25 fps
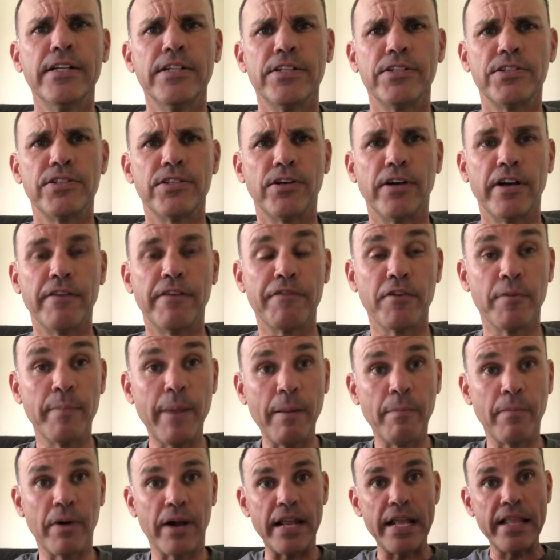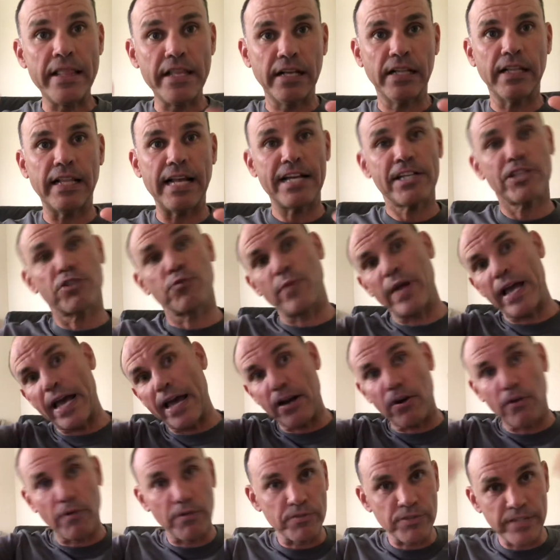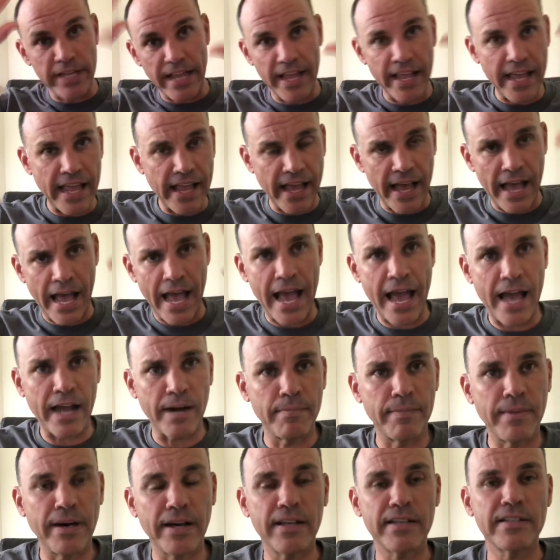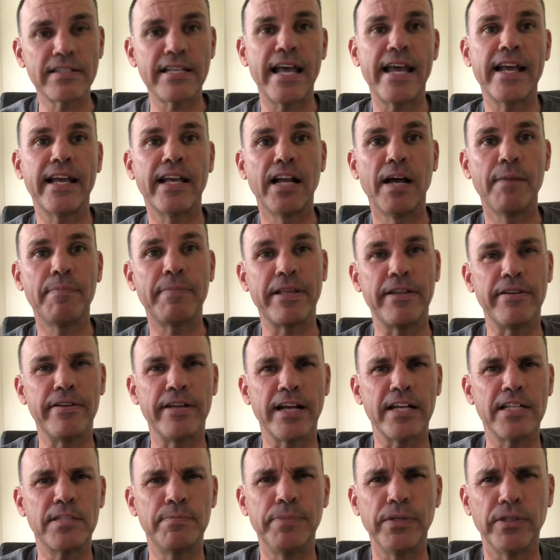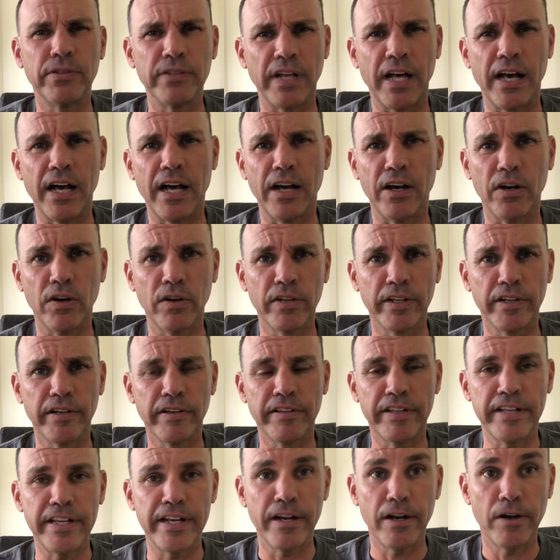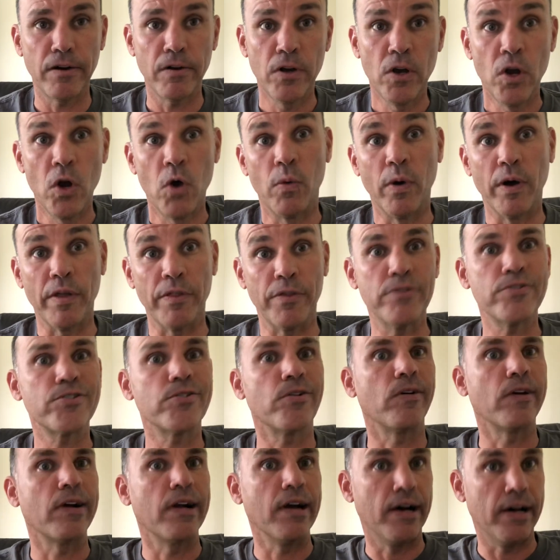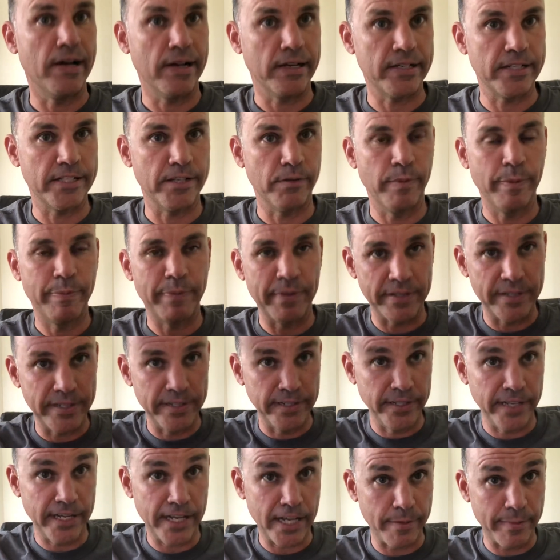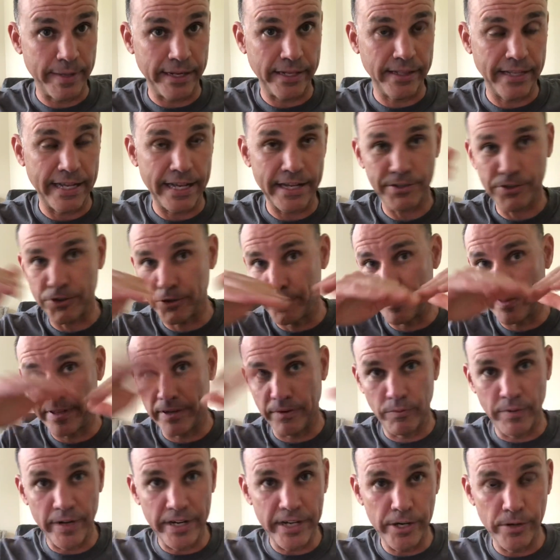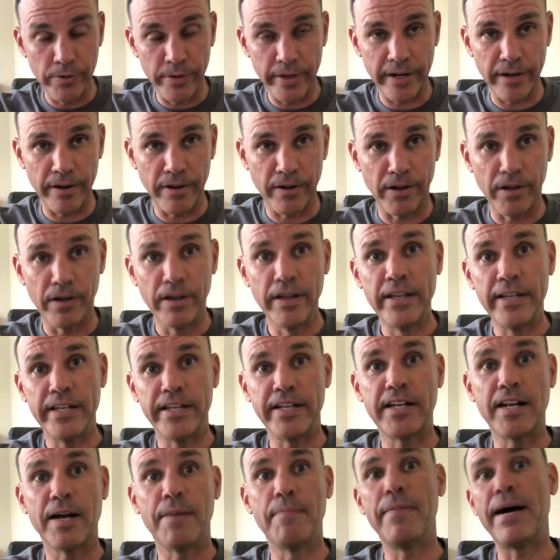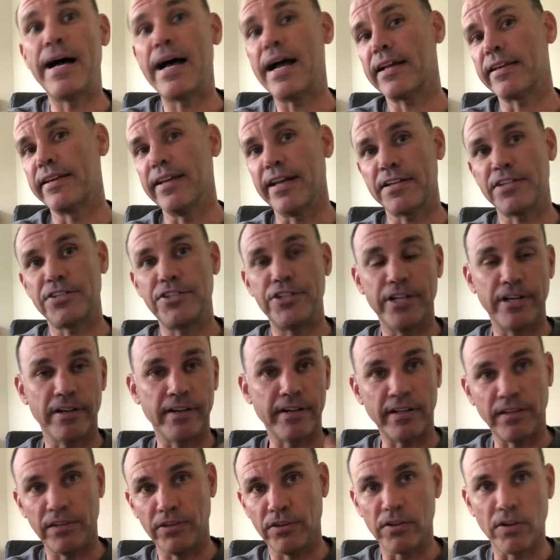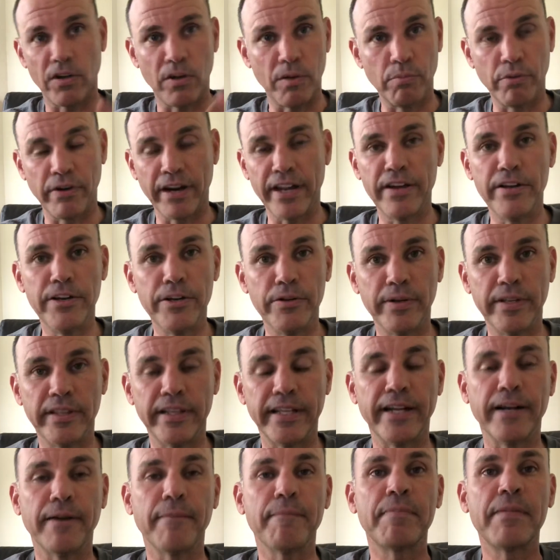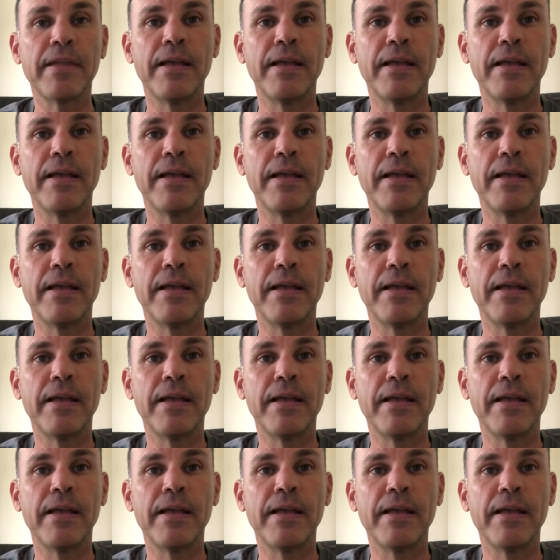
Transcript: So if you remember, in the classroom, we had all those atom models hanging up that you guys built earlier in the year. Well, those are all gone because they ripped the ceiling out of my classroom. They're redoing it all. You come back next year, it'll look all brand new in there.